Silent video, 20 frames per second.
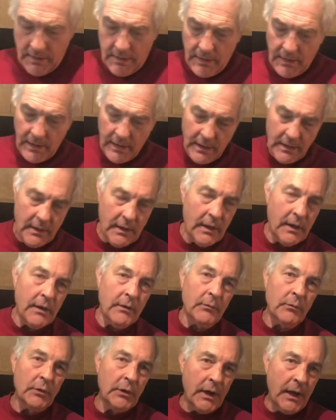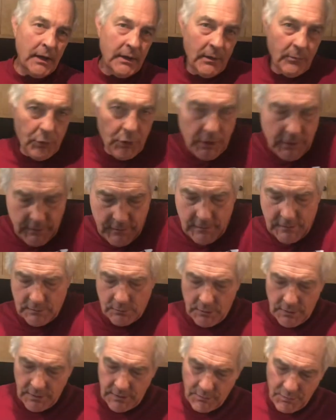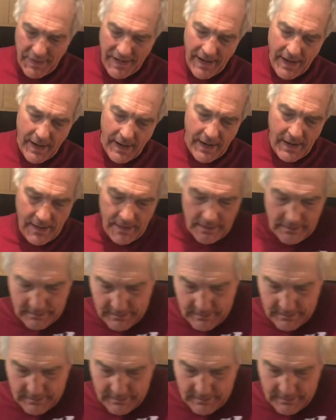And we're going to end up putting this one in a pan.